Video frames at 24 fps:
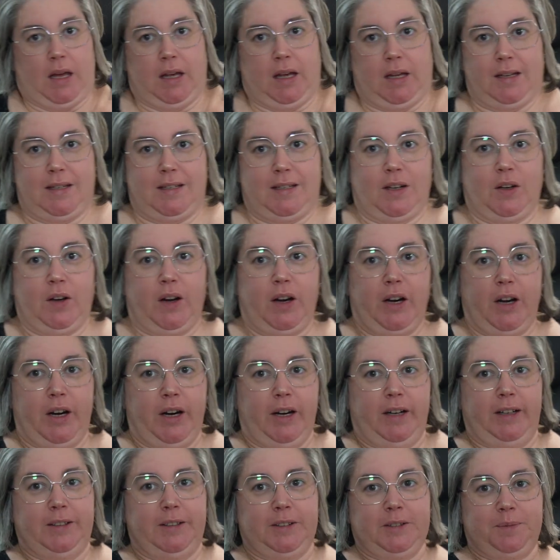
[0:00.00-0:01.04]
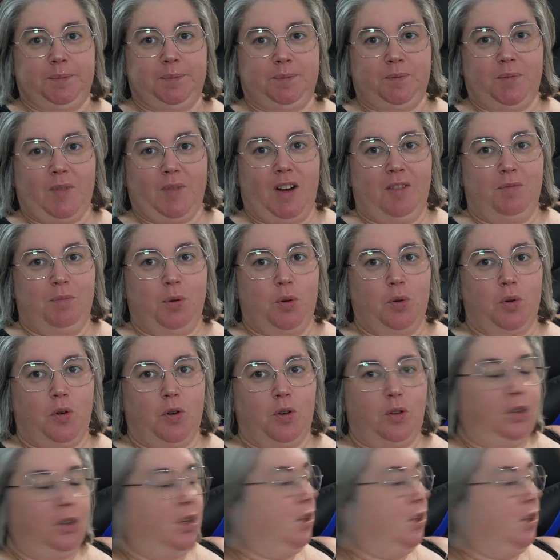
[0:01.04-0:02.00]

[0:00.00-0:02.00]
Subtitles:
So I've pulled it all